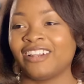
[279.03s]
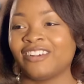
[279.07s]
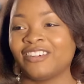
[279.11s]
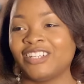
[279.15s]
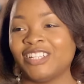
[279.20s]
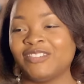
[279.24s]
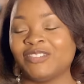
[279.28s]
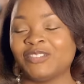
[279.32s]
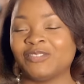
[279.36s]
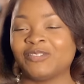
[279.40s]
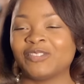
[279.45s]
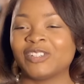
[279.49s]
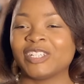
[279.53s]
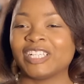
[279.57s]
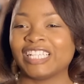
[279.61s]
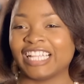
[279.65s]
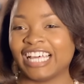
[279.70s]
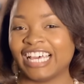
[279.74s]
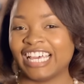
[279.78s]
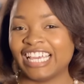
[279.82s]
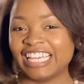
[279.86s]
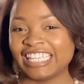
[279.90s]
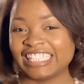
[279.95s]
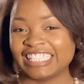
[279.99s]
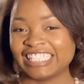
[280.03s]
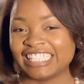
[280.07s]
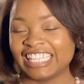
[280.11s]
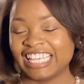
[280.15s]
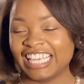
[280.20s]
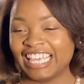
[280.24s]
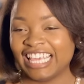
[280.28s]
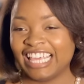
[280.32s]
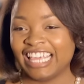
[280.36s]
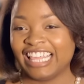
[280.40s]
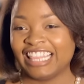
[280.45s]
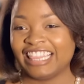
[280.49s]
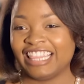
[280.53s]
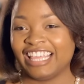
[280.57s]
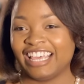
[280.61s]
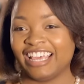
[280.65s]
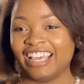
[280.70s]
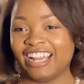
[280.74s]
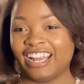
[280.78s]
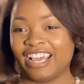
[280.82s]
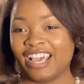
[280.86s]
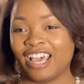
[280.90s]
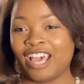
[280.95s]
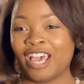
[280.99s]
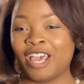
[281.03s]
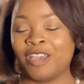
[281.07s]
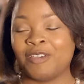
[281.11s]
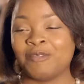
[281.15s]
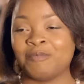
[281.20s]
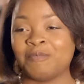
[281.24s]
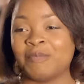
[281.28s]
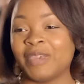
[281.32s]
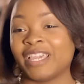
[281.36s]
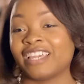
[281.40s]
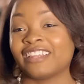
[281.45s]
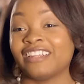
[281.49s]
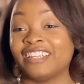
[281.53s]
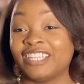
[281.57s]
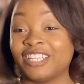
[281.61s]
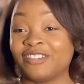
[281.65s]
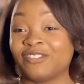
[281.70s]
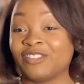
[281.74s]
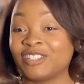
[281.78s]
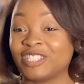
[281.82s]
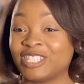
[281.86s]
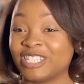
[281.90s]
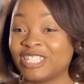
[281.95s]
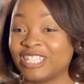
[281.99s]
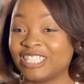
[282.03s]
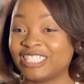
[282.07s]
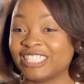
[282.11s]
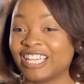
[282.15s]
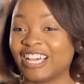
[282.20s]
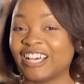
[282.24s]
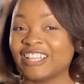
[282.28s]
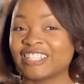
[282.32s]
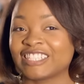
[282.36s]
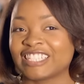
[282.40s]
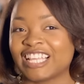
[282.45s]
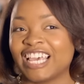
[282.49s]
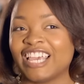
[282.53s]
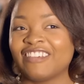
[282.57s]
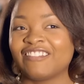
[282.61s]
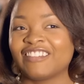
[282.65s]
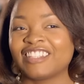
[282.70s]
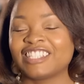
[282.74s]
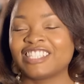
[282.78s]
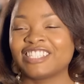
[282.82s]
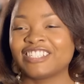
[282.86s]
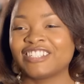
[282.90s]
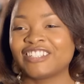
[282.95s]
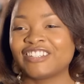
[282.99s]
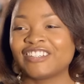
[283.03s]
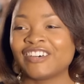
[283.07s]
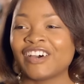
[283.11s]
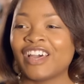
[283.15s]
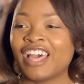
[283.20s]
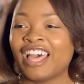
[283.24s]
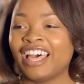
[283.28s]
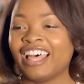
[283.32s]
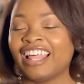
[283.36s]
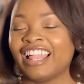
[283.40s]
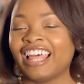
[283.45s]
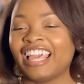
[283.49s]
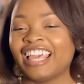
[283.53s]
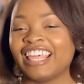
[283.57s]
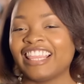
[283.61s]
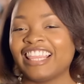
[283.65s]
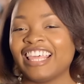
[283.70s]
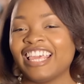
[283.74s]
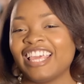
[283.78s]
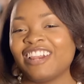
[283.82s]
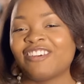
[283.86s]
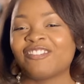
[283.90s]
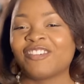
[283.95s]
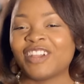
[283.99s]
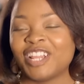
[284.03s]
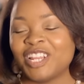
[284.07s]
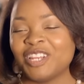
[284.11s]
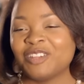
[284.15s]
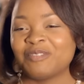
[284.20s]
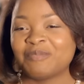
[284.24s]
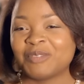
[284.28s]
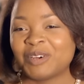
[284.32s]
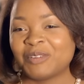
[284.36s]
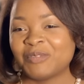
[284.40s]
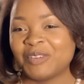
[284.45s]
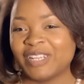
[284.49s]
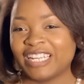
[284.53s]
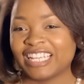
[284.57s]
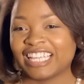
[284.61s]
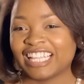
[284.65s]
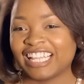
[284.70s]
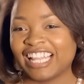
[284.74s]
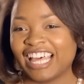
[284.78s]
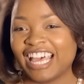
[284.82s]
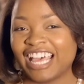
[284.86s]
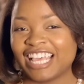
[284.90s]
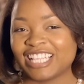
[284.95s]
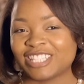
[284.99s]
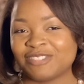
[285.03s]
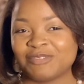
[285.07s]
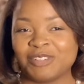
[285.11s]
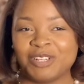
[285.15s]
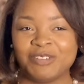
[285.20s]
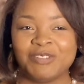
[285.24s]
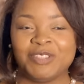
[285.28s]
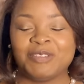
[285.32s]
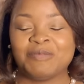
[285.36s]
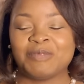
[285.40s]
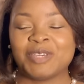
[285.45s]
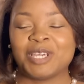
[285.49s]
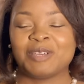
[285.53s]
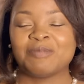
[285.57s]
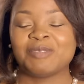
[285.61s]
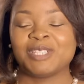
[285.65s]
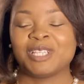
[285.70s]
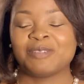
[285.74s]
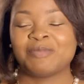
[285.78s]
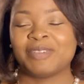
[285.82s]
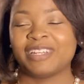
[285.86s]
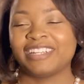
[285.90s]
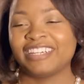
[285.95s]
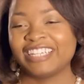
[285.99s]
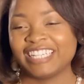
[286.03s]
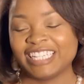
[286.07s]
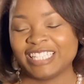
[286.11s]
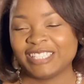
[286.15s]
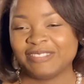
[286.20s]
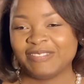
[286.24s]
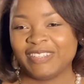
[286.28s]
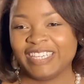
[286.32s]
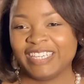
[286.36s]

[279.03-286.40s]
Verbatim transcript: I don't even realize that I'm making a difference in a child's life until at a random moment in class, one of them comes up and hugs